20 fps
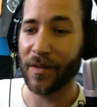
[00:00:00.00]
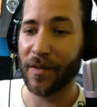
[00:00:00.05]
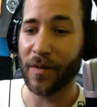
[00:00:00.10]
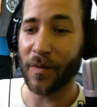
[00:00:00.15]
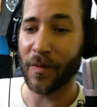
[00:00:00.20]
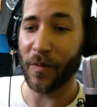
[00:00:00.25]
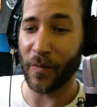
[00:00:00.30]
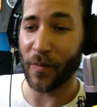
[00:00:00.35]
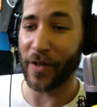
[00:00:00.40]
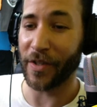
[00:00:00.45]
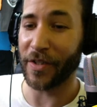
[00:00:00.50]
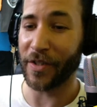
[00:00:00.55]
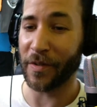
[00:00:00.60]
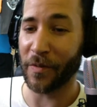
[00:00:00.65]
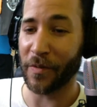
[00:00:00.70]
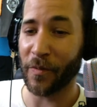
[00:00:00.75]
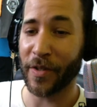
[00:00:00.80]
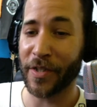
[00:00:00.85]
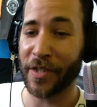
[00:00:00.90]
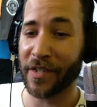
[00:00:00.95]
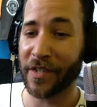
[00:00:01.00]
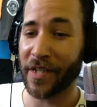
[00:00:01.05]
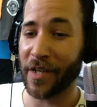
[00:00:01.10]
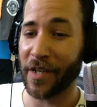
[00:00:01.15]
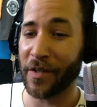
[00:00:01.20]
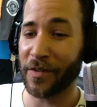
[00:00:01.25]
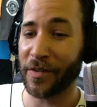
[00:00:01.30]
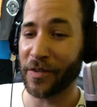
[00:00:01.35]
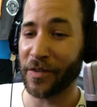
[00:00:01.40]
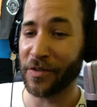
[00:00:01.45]
we're, we're your go
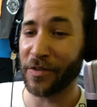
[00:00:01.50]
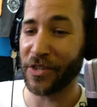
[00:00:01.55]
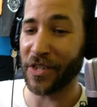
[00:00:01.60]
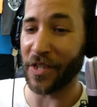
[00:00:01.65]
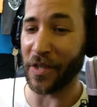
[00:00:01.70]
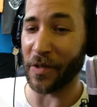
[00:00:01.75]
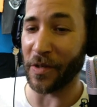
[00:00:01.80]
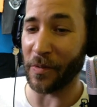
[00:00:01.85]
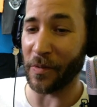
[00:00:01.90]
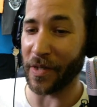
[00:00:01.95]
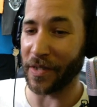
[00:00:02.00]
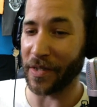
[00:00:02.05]
to show.